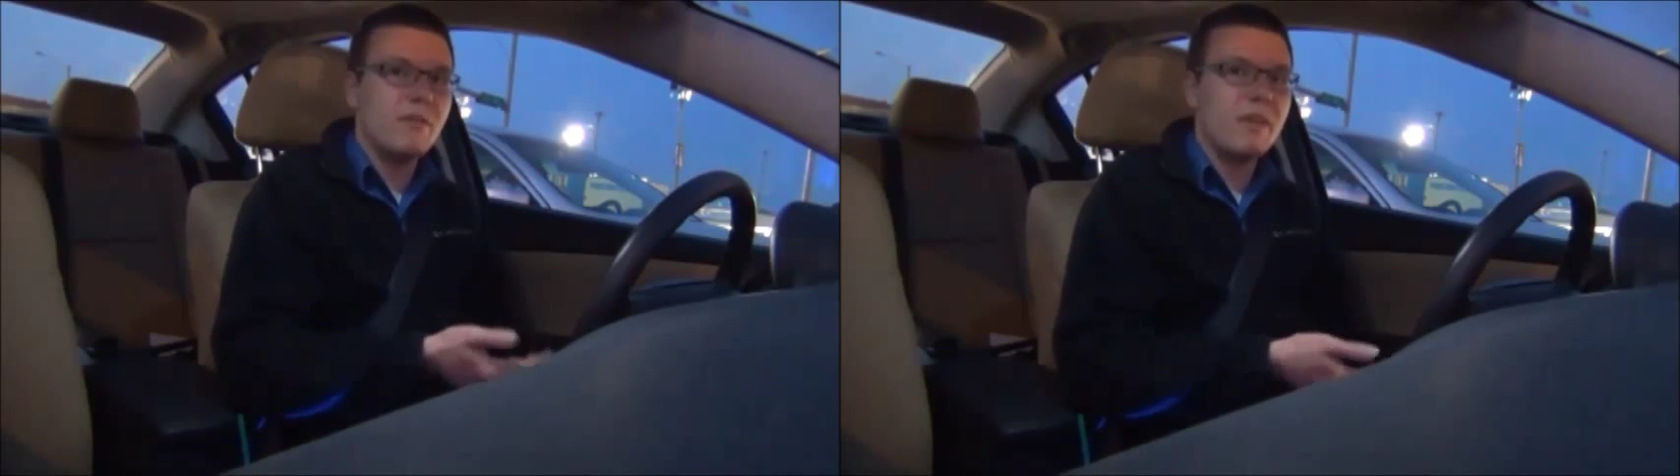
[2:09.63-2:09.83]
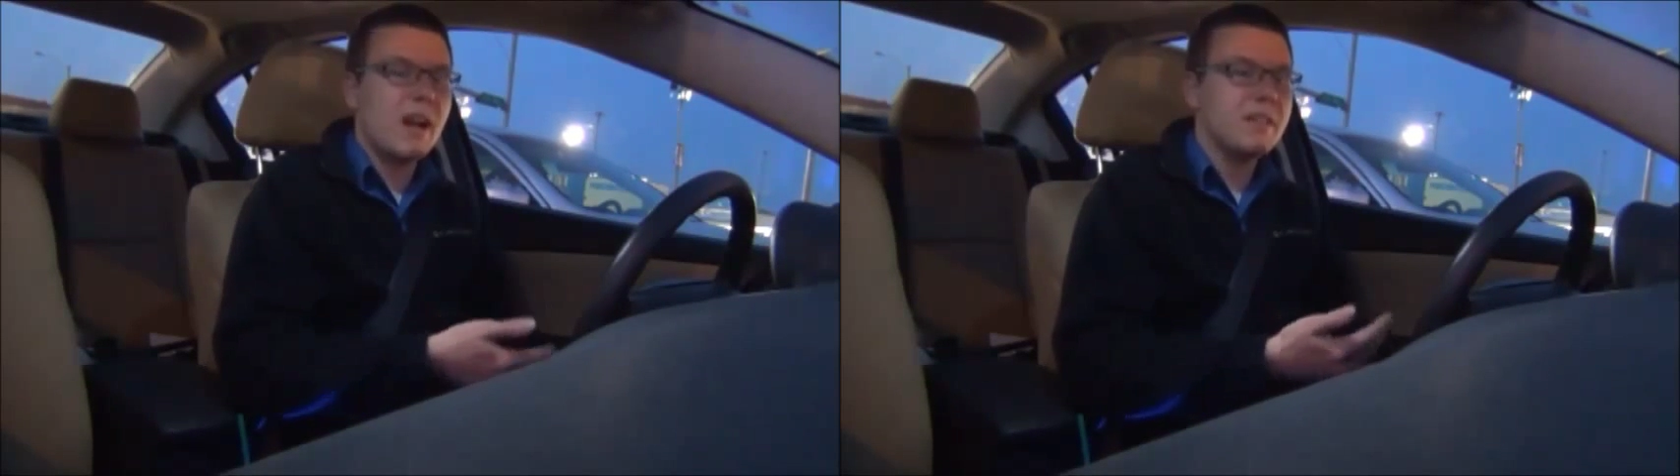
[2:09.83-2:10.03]

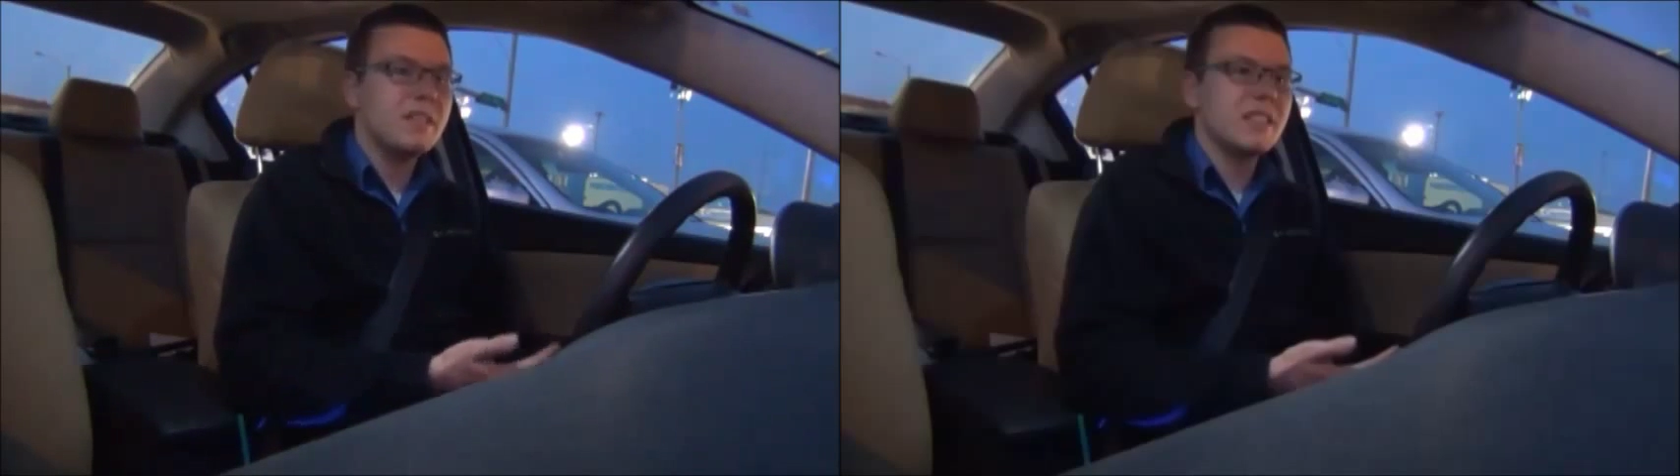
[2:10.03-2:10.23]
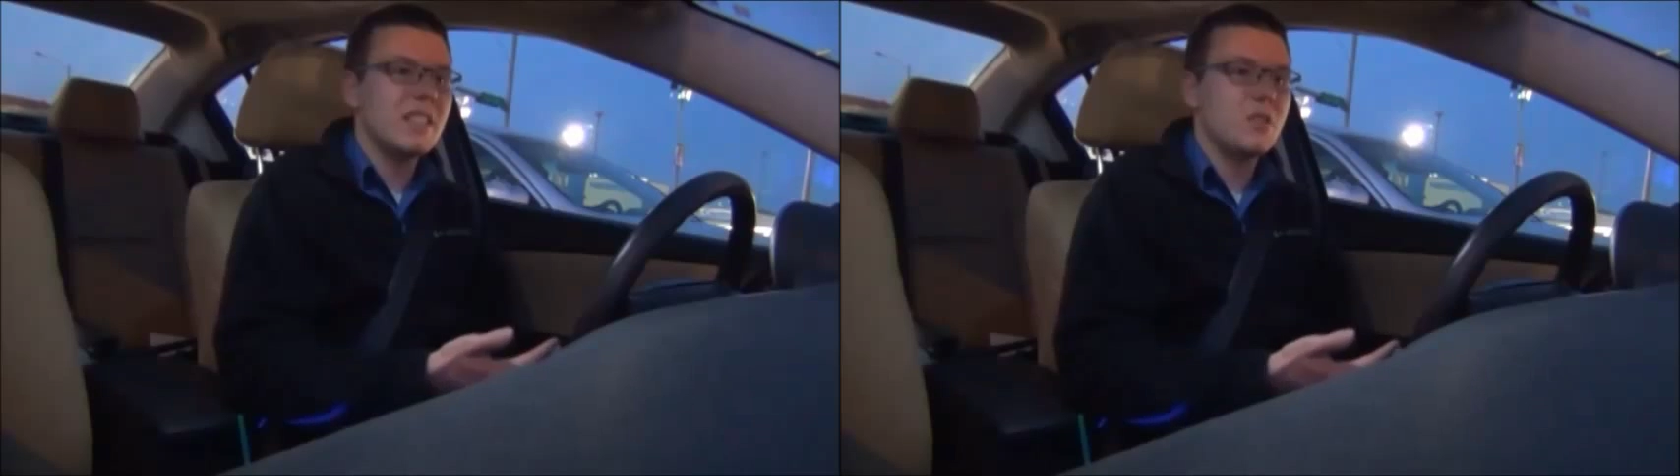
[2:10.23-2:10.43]
5,
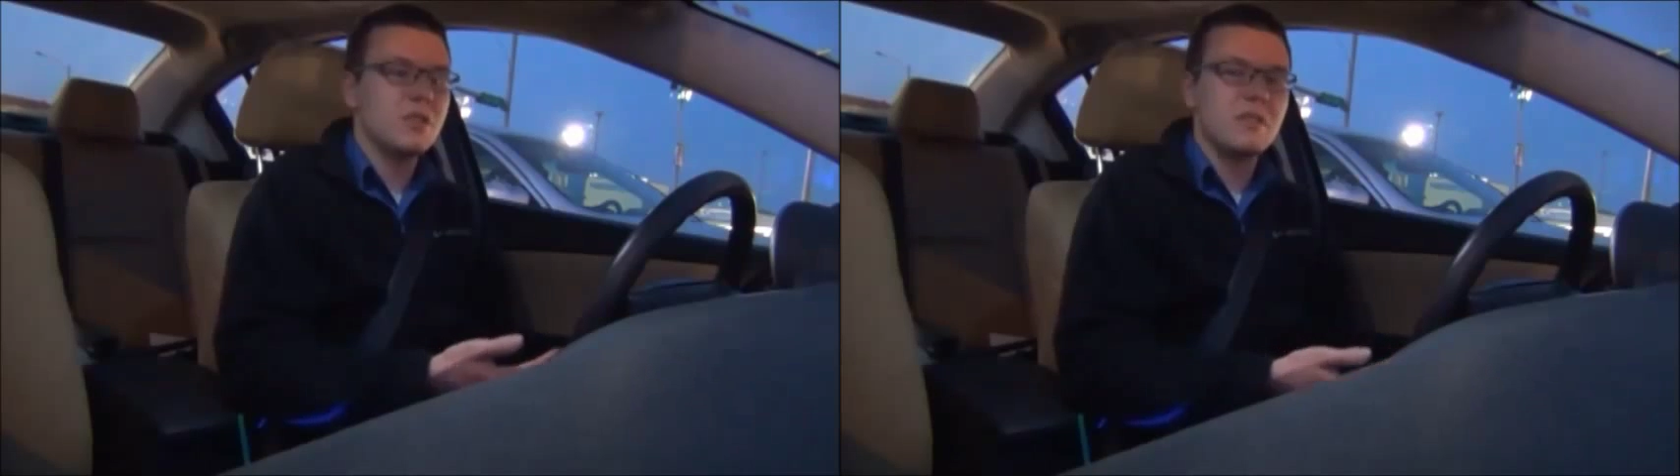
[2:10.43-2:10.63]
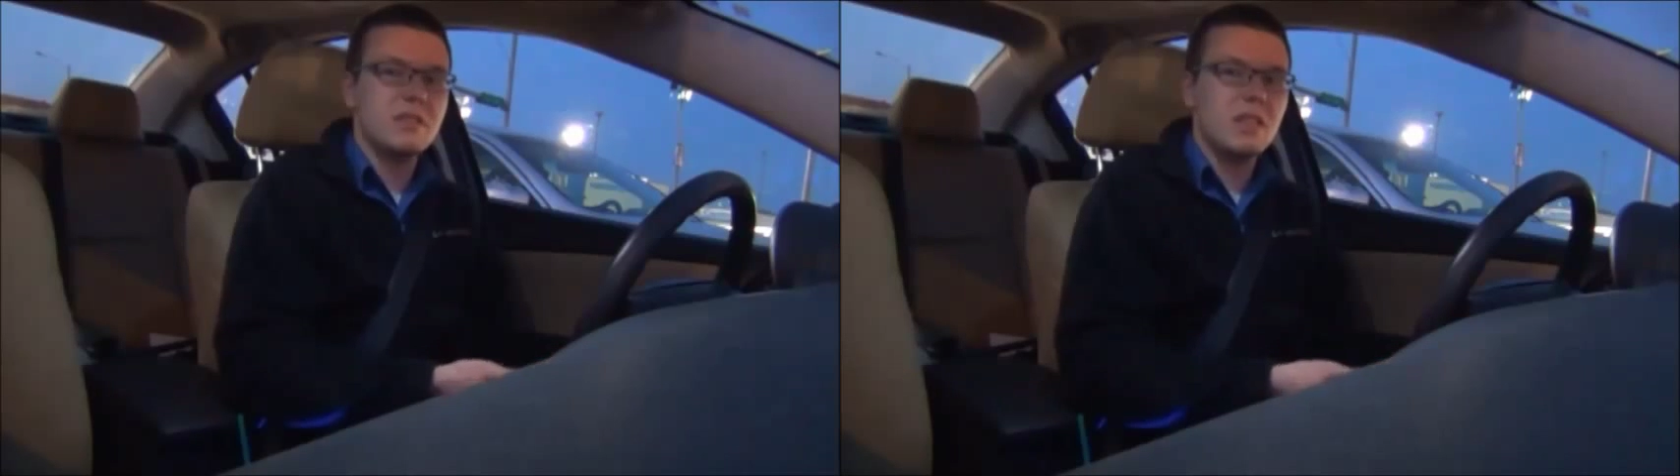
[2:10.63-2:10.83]
6
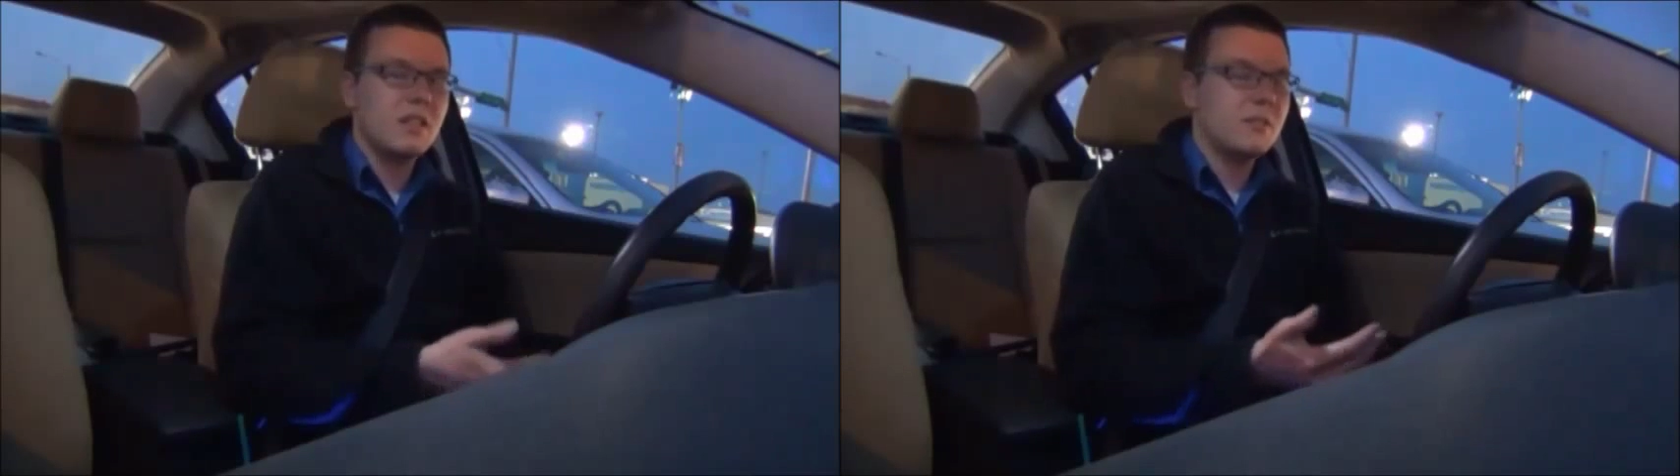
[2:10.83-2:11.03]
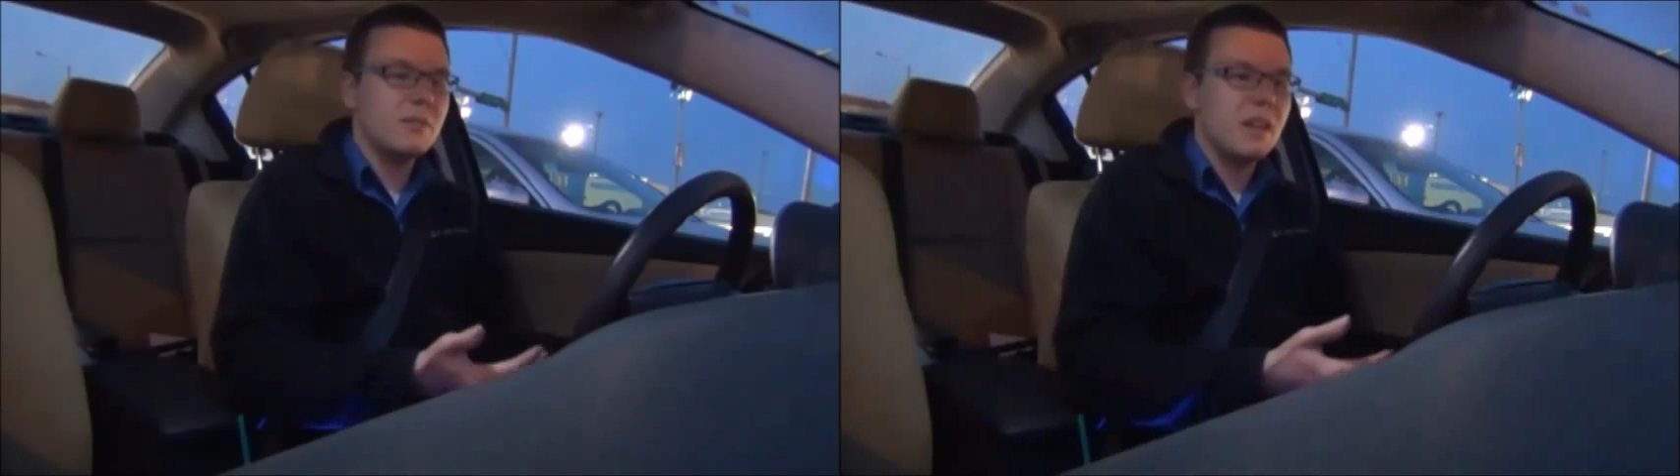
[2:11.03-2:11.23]
inches of snow.